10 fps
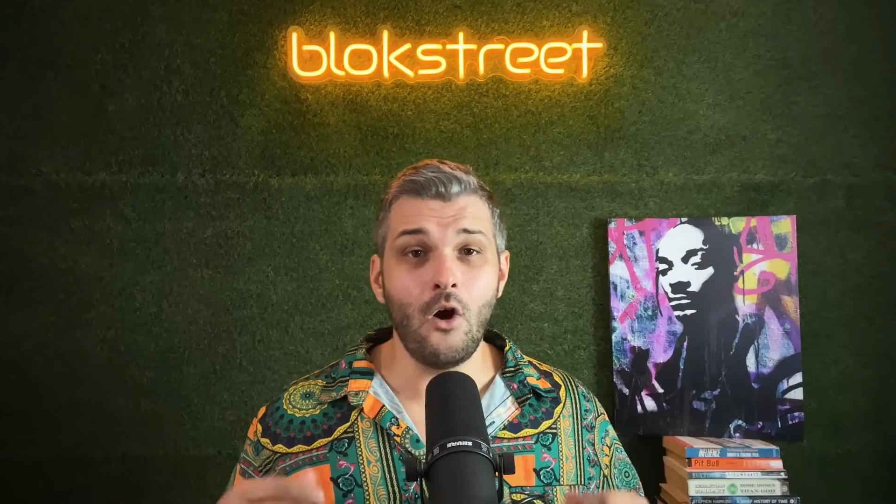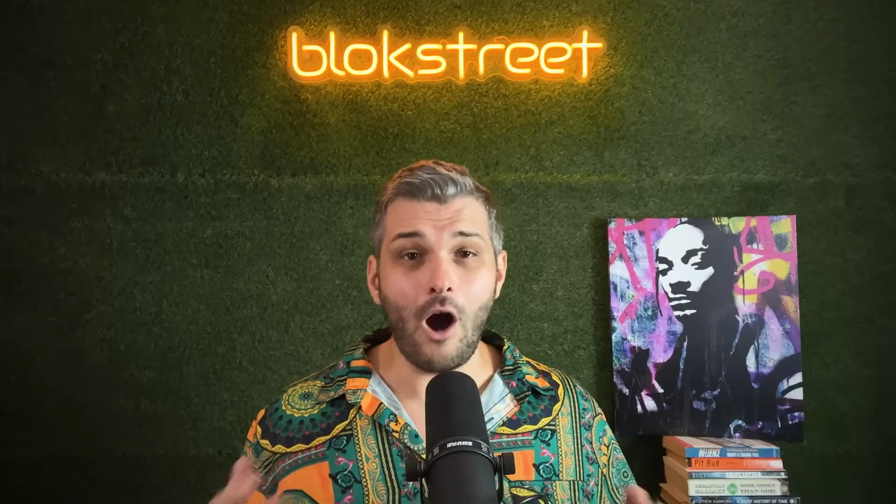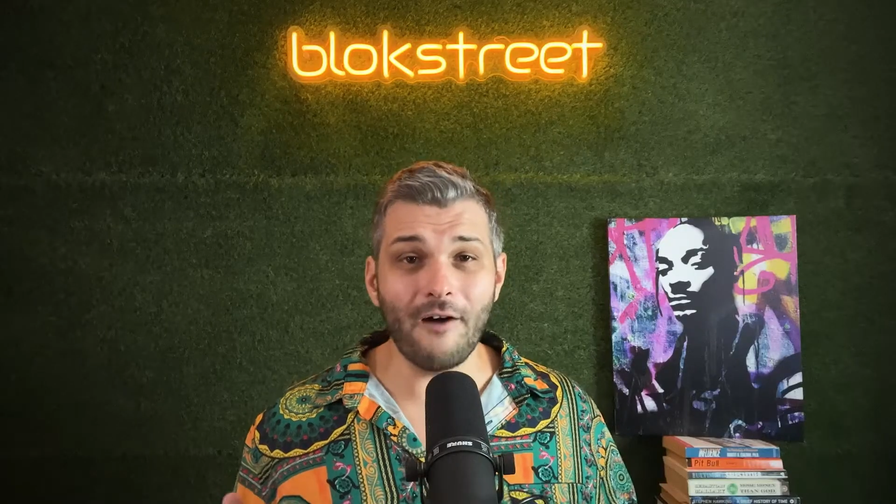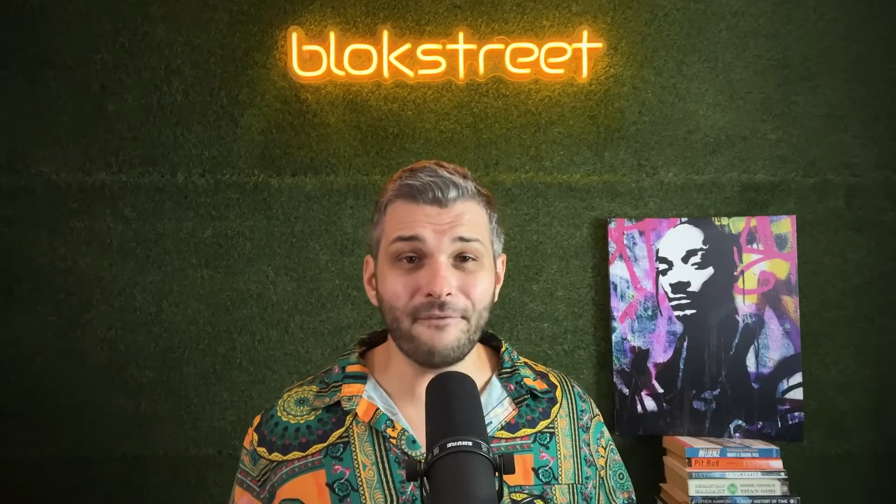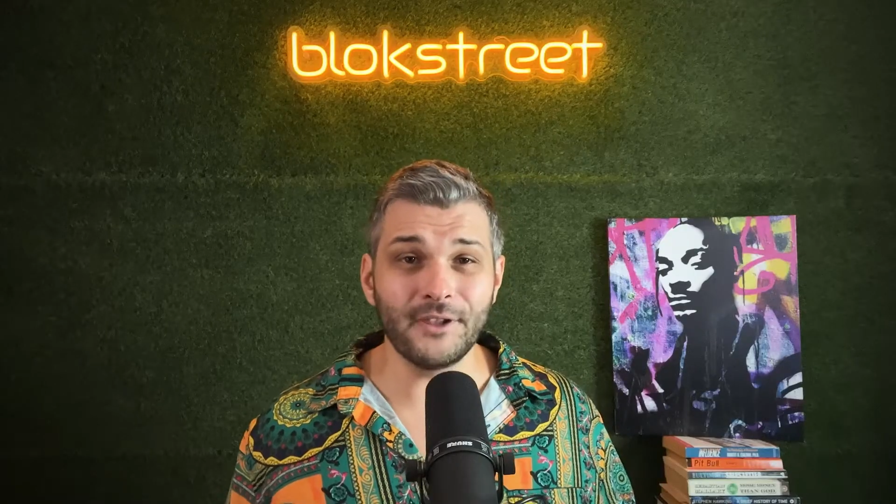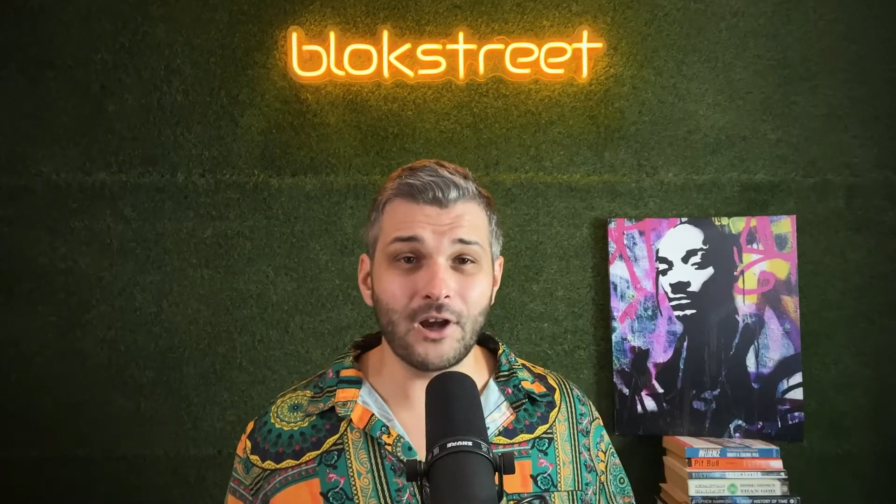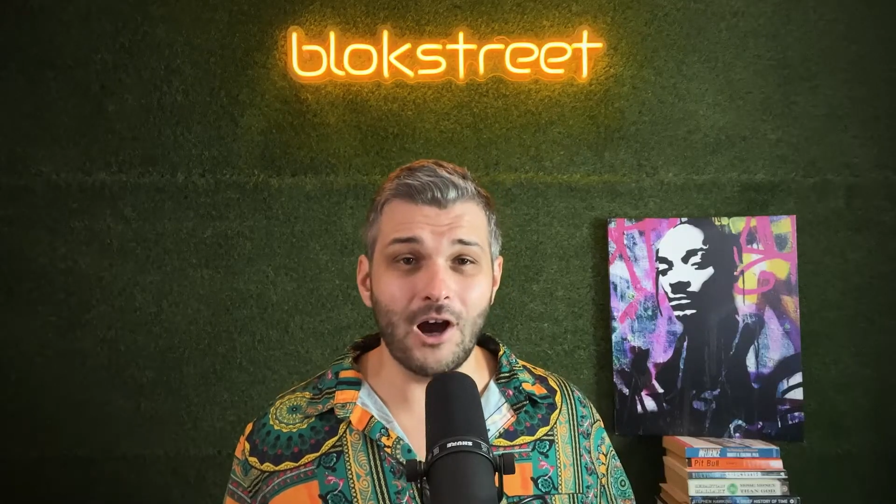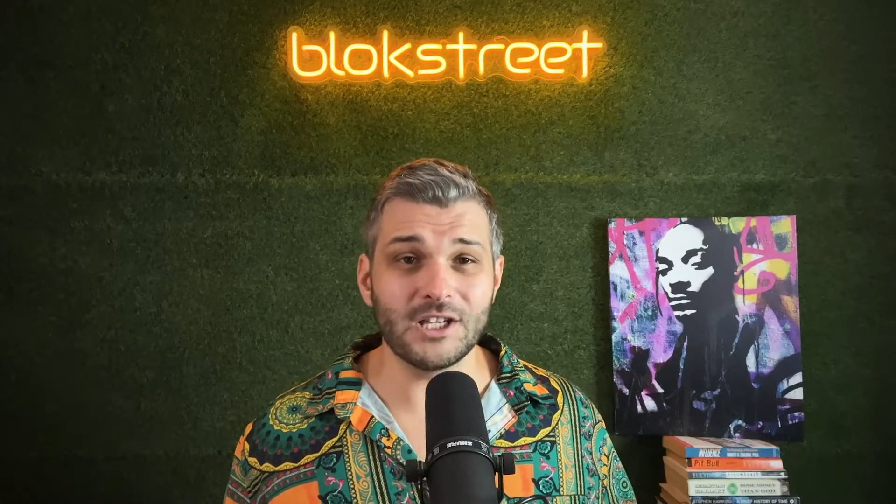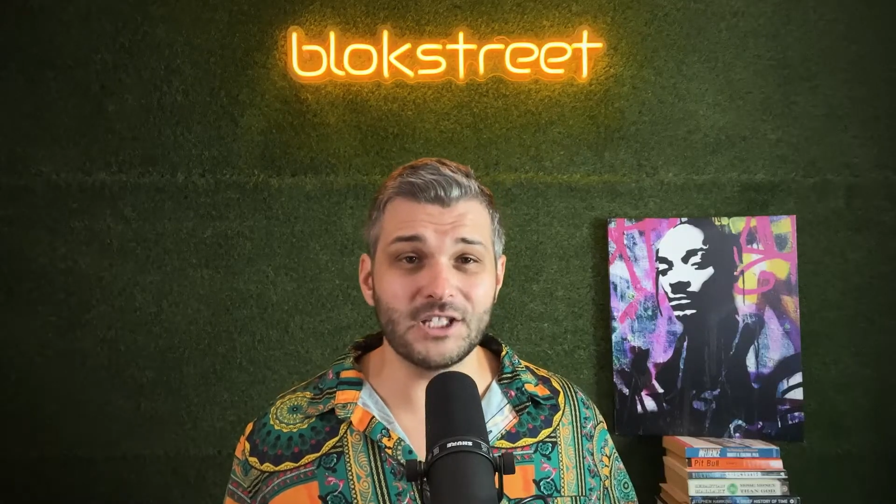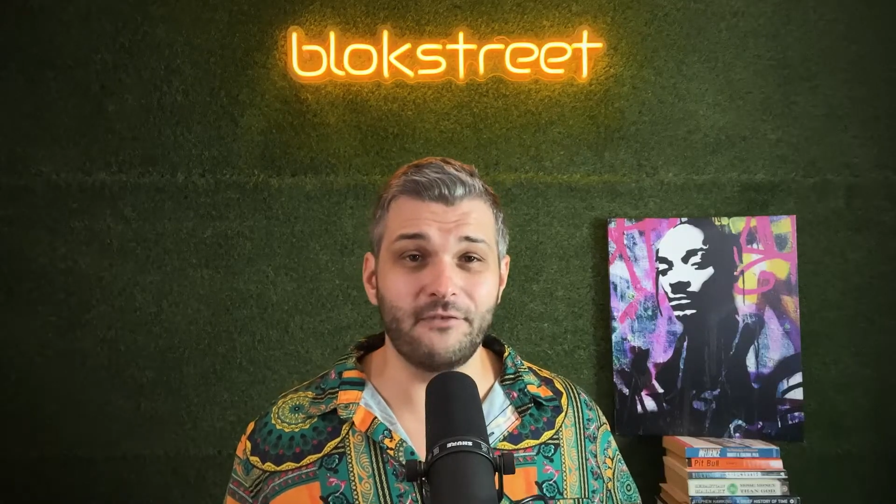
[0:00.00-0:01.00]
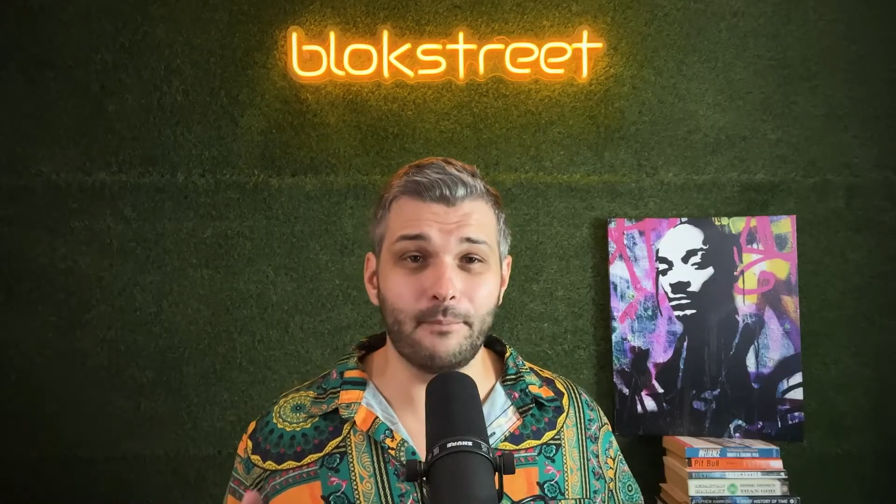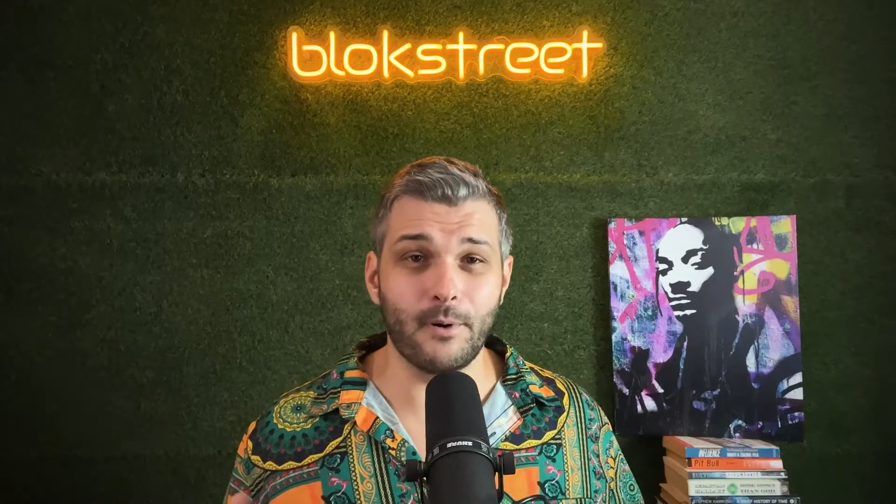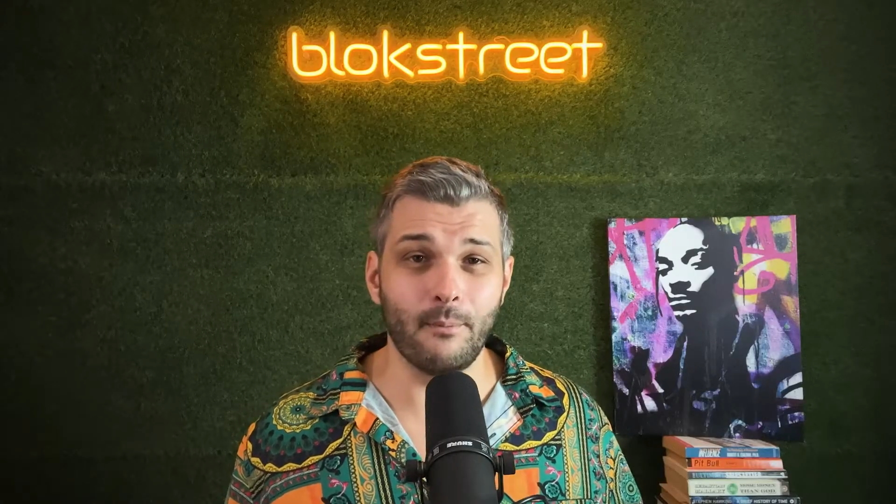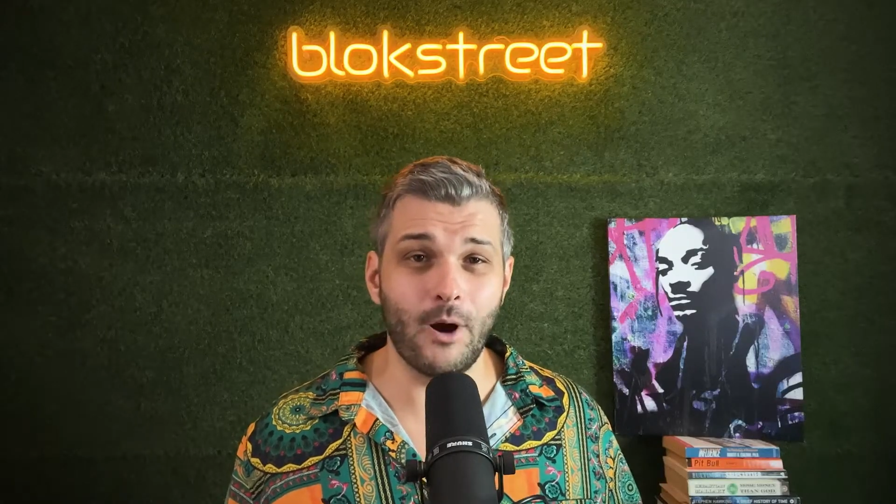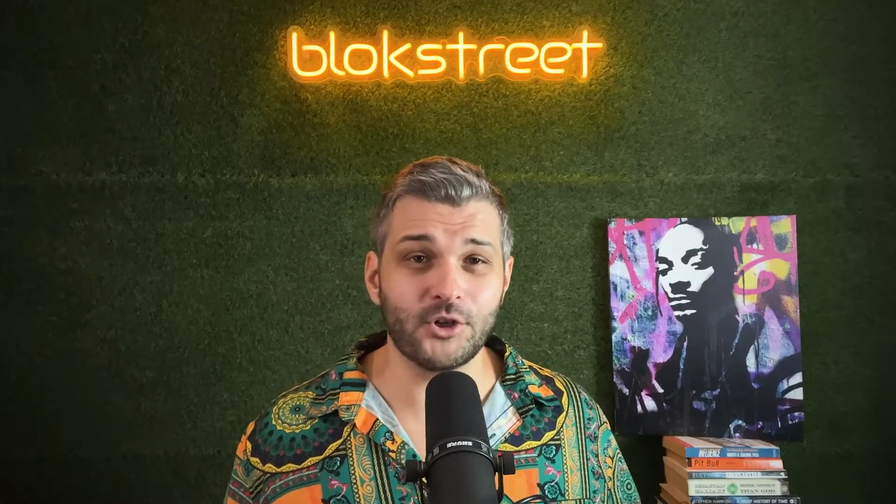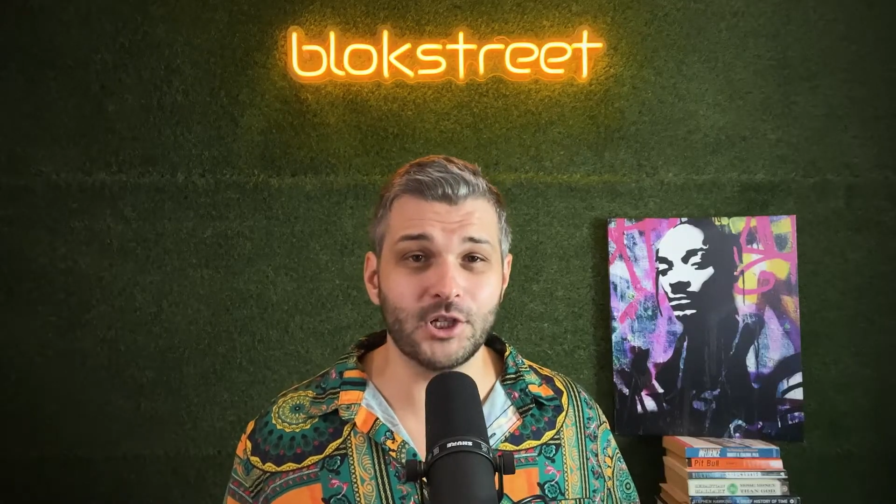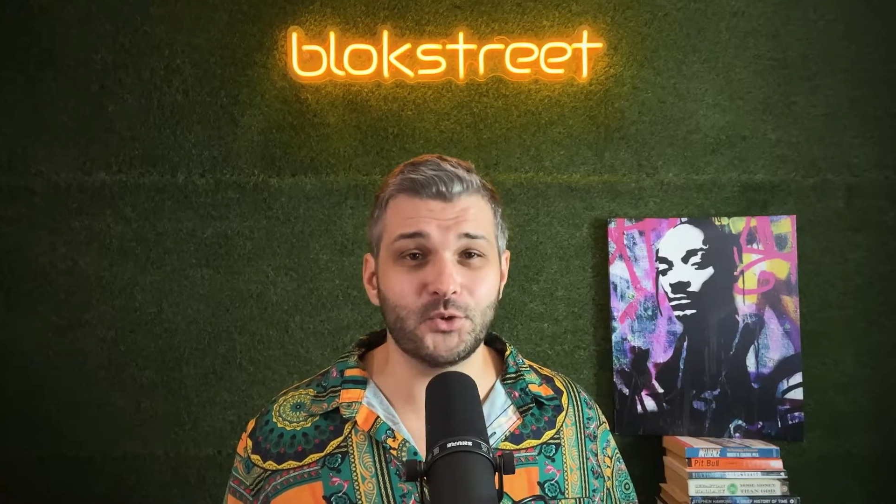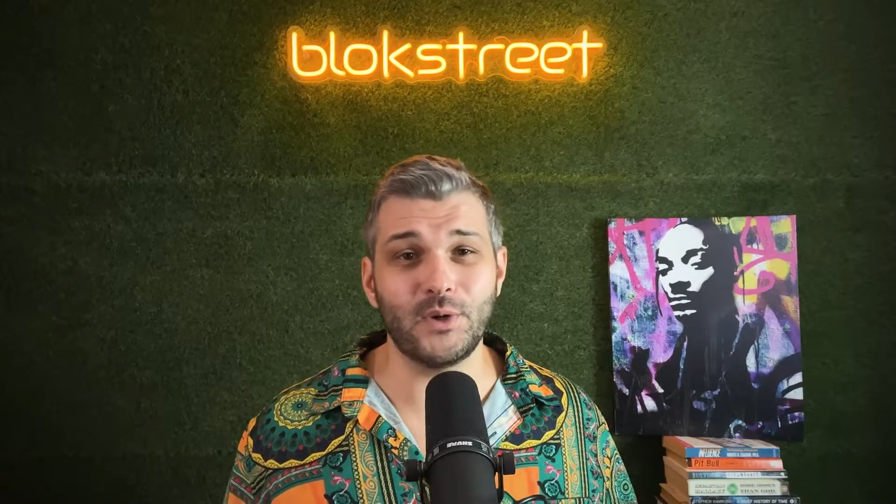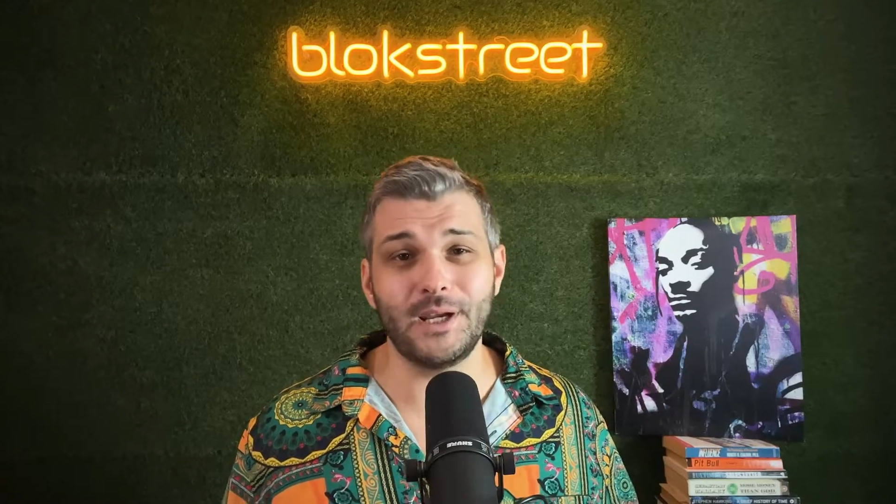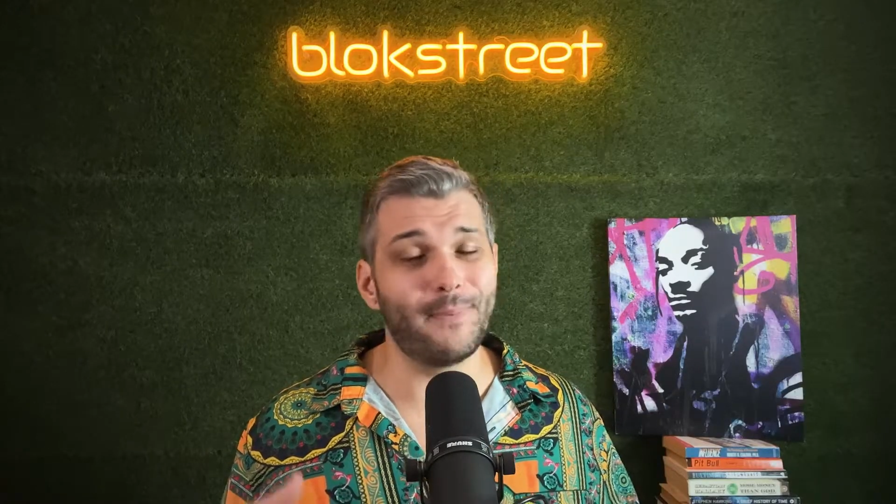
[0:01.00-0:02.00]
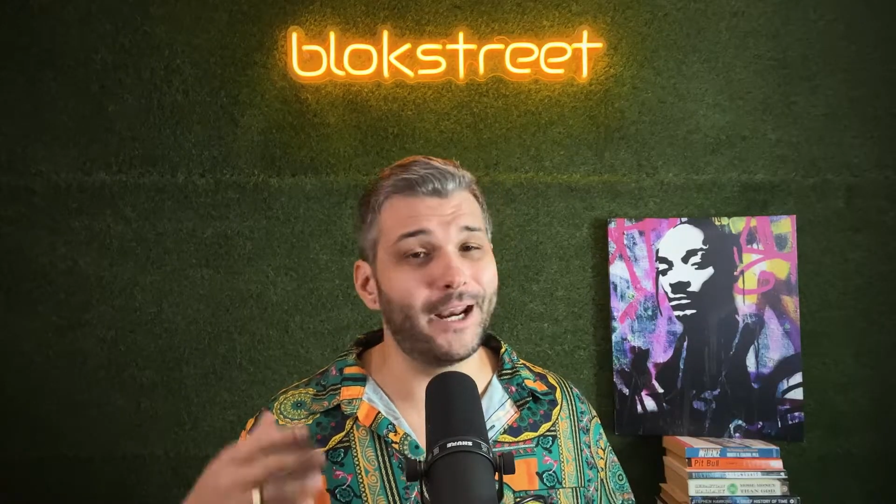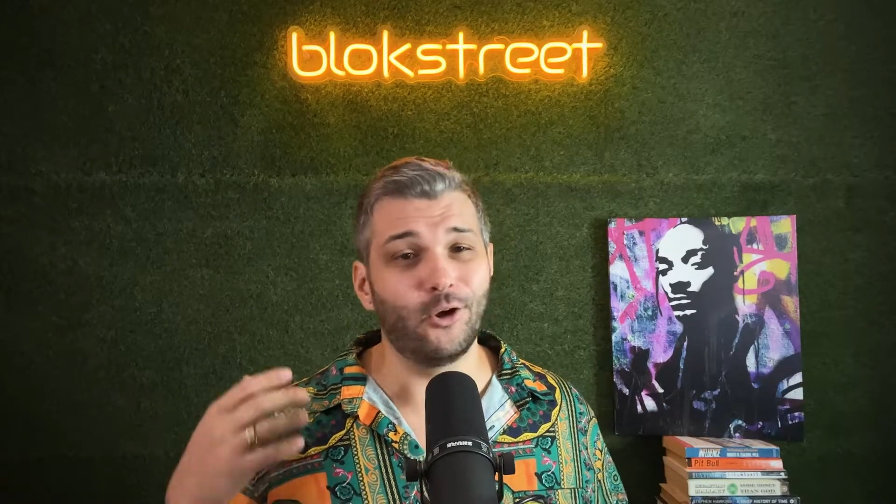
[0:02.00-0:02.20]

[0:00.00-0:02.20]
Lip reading: Often the cost of a promotion tweet might